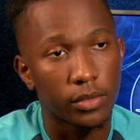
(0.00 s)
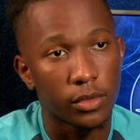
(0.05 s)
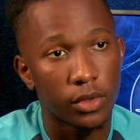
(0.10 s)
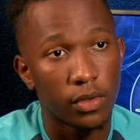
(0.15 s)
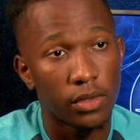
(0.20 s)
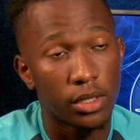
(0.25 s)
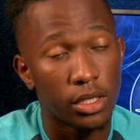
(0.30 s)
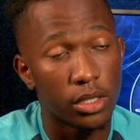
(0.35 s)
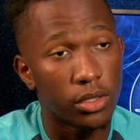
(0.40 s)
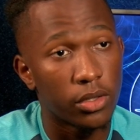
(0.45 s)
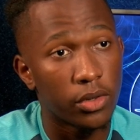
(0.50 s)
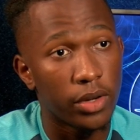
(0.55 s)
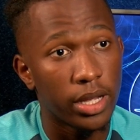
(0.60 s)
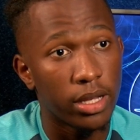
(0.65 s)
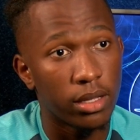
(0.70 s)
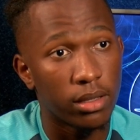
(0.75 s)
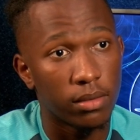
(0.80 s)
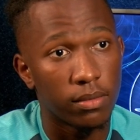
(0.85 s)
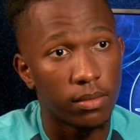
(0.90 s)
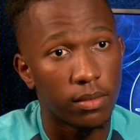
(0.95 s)
Obviously, it's
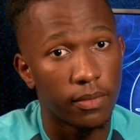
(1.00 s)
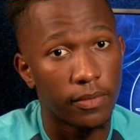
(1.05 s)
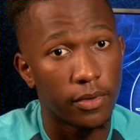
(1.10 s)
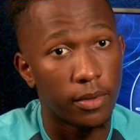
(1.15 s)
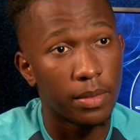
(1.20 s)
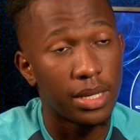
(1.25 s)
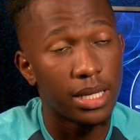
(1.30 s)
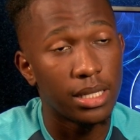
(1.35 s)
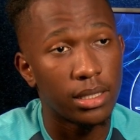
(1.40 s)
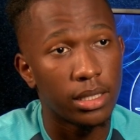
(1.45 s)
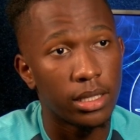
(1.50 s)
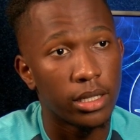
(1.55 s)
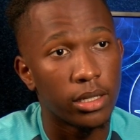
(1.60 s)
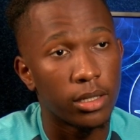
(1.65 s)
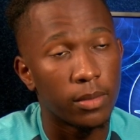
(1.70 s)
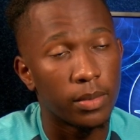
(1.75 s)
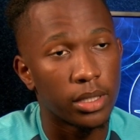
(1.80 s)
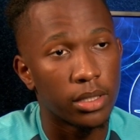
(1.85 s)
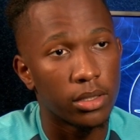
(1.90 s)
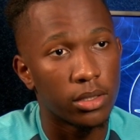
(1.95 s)
great for me to
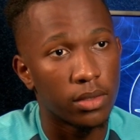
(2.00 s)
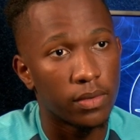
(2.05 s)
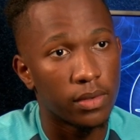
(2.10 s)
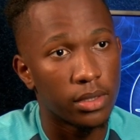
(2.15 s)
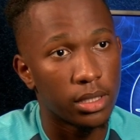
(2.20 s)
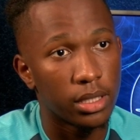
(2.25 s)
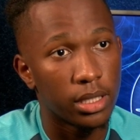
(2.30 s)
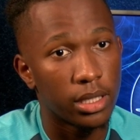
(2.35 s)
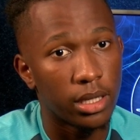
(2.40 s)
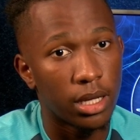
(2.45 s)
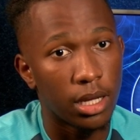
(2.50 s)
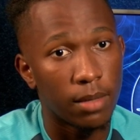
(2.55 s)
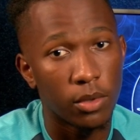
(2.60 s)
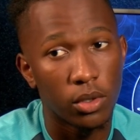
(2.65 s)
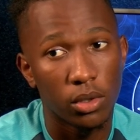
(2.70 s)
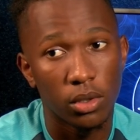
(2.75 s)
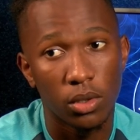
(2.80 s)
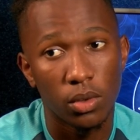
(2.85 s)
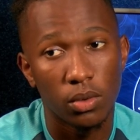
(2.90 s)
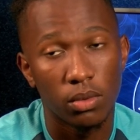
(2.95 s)
hear, because obviously I'm
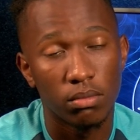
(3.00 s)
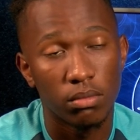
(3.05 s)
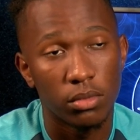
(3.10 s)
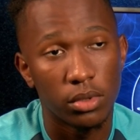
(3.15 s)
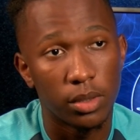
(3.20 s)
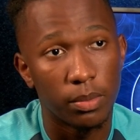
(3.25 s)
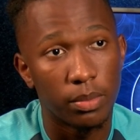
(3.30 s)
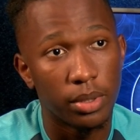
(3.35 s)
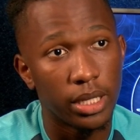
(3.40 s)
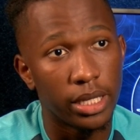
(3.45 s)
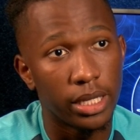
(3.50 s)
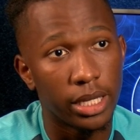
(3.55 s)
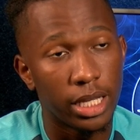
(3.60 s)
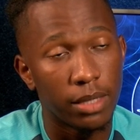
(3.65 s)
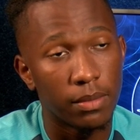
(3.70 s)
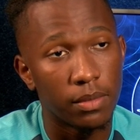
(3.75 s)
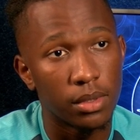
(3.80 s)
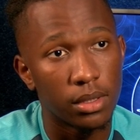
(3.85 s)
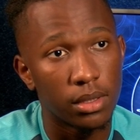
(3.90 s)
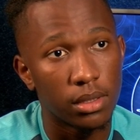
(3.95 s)
on loan to play
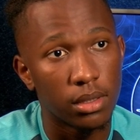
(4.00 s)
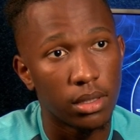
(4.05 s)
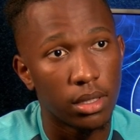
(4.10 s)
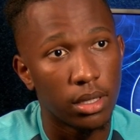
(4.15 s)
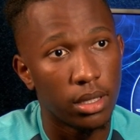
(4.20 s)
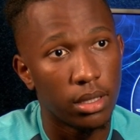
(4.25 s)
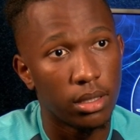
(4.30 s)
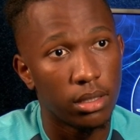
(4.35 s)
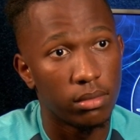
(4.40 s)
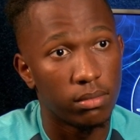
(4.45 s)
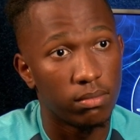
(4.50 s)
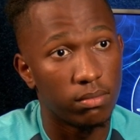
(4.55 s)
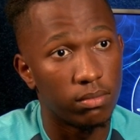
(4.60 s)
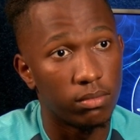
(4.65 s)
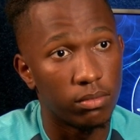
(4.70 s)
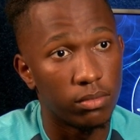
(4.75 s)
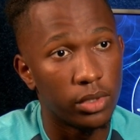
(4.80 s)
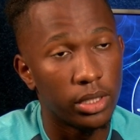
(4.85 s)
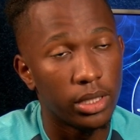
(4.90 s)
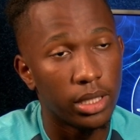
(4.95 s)
games.
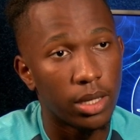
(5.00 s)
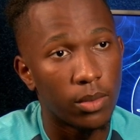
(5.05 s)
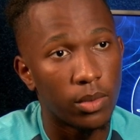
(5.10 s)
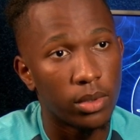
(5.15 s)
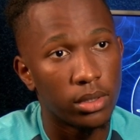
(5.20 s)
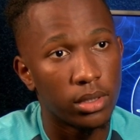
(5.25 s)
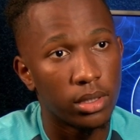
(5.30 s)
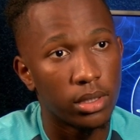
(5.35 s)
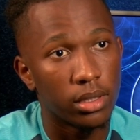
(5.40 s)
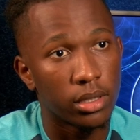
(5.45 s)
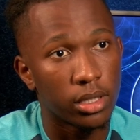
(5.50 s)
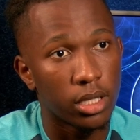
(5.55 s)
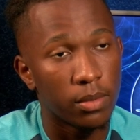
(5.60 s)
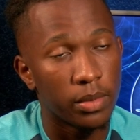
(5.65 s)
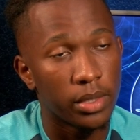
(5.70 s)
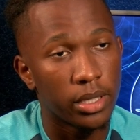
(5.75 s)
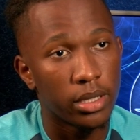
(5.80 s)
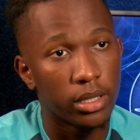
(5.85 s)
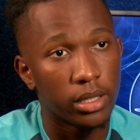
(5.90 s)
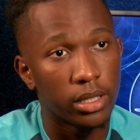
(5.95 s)
Really, I want to
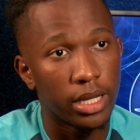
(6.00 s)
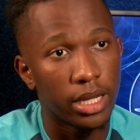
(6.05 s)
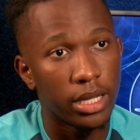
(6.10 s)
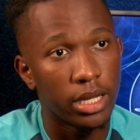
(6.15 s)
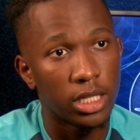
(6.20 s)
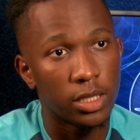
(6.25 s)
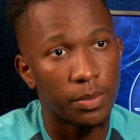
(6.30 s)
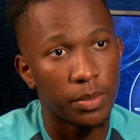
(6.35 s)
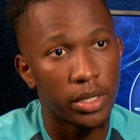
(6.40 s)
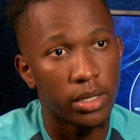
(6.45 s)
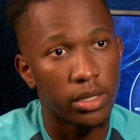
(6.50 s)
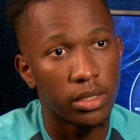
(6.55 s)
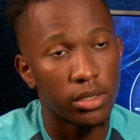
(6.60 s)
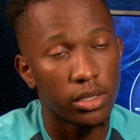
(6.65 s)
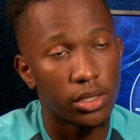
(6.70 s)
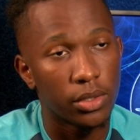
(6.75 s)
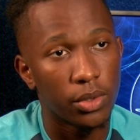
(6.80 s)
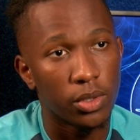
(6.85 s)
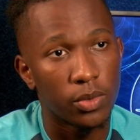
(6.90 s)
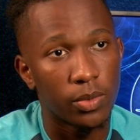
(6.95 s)
come here, gain
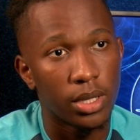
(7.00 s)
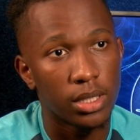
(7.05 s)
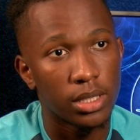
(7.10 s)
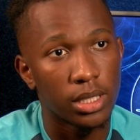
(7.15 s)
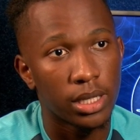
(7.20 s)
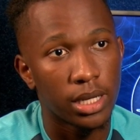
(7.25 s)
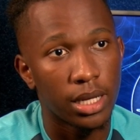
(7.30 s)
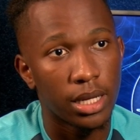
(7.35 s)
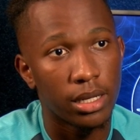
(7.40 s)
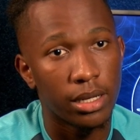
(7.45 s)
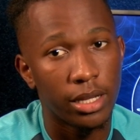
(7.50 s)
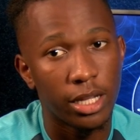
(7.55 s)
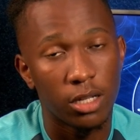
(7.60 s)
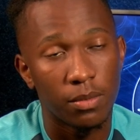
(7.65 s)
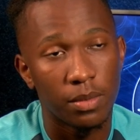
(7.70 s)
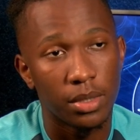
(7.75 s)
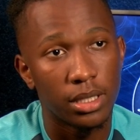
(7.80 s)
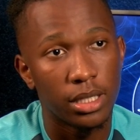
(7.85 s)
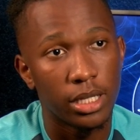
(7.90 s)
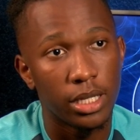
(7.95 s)
experience, do as well as I can,
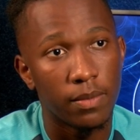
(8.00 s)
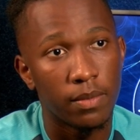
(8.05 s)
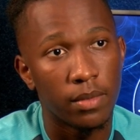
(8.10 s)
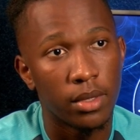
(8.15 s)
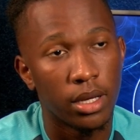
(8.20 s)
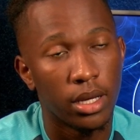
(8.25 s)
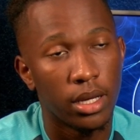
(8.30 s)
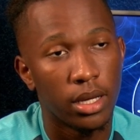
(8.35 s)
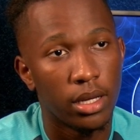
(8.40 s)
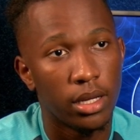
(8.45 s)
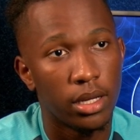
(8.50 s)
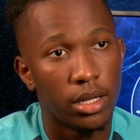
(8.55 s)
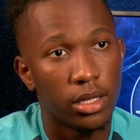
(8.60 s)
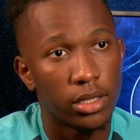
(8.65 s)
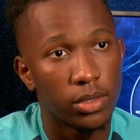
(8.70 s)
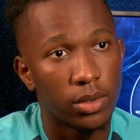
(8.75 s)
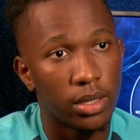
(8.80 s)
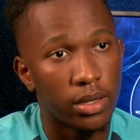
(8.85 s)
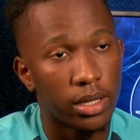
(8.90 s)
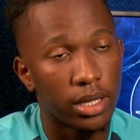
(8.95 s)
help the team.
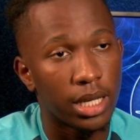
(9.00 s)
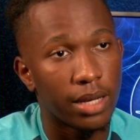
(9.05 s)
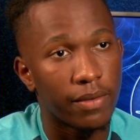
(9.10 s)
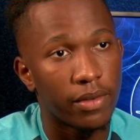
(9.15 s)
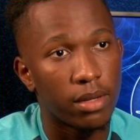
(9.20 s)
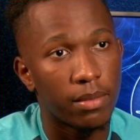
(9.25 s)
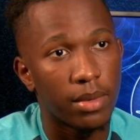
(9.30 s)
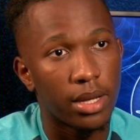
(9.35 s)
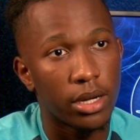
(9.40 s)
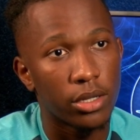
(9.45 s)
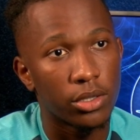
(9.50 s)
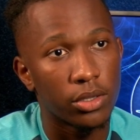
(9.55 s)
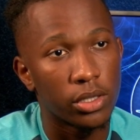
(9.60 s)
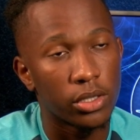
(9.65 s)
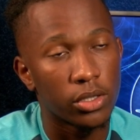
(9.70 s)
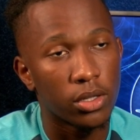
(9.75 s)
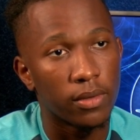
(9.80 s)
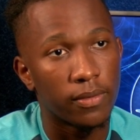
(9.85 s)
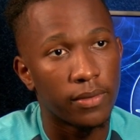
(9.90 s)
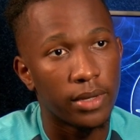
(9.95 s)
So I think having a manager
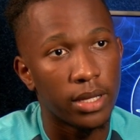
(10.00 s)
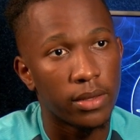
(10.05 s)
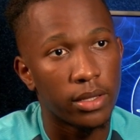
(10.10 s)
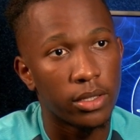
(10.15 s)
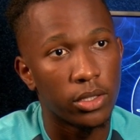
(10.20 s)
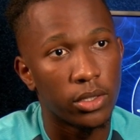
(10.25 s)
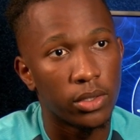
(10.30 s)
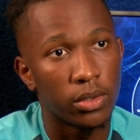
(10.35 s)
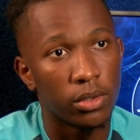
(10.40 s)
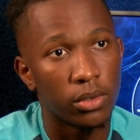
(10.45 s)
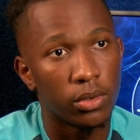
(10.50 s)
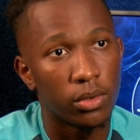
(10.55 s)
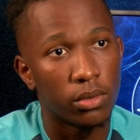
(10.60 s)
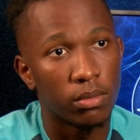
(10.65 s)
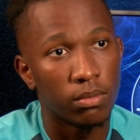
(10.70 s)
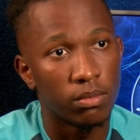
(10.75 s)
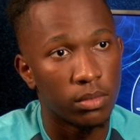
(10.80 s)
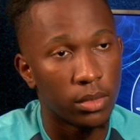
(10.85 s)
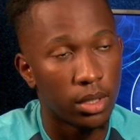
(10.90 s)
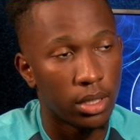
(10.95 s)
that's got faith in you, who
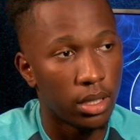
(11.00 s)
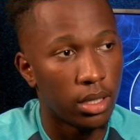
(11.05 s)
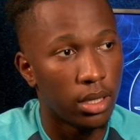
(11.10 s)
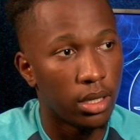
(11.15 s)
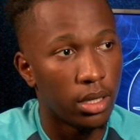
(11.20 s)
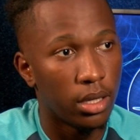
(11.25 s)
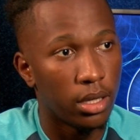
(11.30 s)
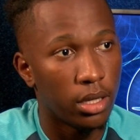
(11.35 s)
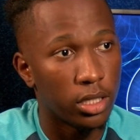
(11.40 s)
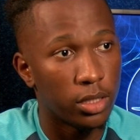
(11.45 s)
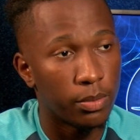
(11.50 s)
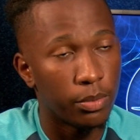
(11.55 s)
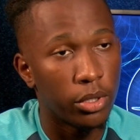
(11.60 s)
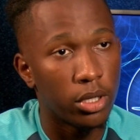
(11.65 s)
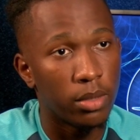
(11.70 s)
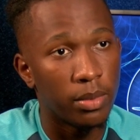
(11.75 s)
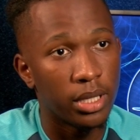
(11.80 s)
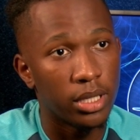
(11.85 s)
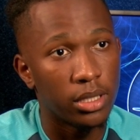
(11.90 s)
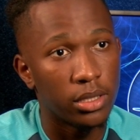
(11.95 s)
has
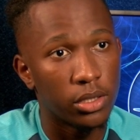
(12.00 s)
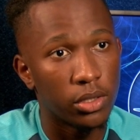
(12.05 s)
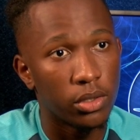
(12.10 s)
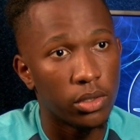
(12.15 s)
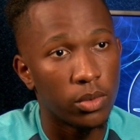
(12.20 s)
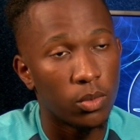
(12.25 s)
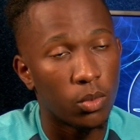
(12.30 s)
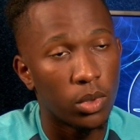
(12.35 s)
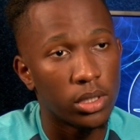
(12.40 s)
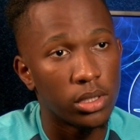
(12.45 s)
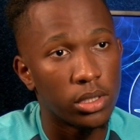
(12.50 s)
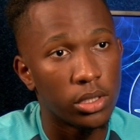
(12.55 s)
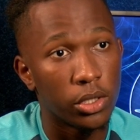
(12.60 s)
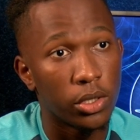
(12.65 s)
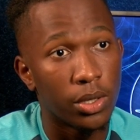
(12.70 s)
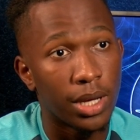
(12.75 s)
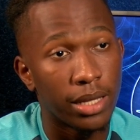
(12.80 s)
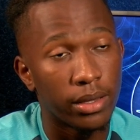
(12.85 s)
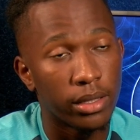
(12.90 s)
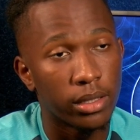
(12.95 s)
put a bit into you and wants
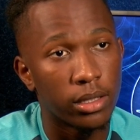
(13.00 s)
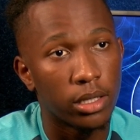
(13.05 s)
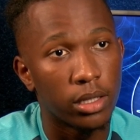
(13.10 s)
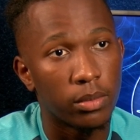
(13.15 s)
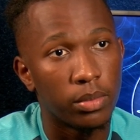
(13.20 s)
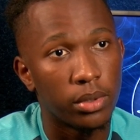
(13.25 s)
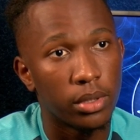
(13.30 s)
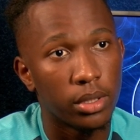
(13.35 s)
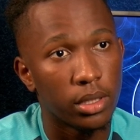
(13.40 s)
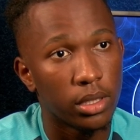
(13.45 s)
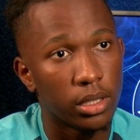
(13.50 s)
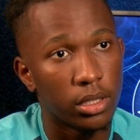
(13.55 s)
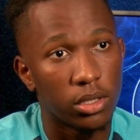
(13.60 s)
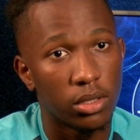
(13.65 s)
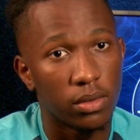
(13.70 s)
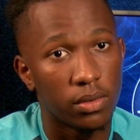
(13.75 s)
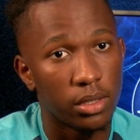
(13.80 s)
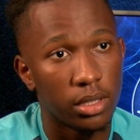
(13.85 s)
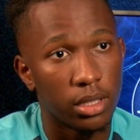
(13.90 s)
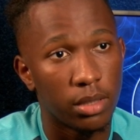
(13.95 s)
you at the club, is
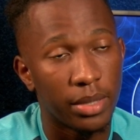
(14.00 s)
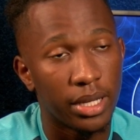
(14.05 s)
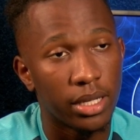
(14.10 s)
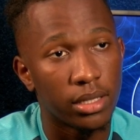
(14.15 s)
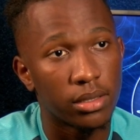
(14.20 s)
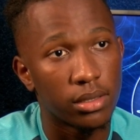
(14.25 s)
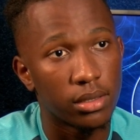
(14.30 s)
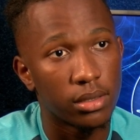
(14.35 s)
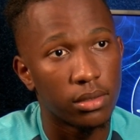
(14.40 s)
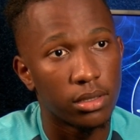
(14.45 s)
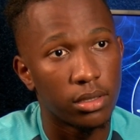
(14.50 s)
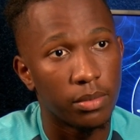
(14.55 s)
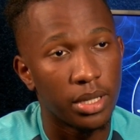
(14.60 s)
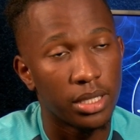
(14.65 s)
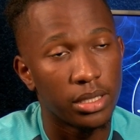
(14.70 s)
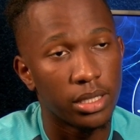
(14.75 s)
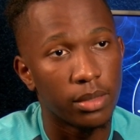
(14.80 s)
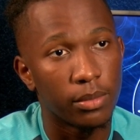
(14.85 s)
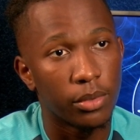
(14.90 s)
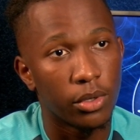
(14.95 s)
obviously the best
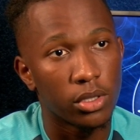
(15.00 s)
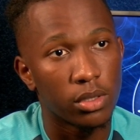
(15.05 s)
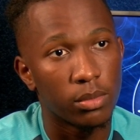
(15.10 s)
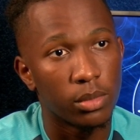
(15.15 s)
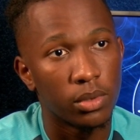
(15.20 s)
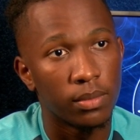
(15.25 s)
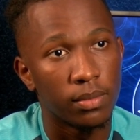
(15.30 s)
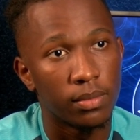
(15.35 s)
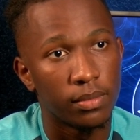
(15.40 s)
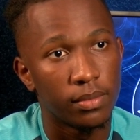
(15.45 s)
thing possible.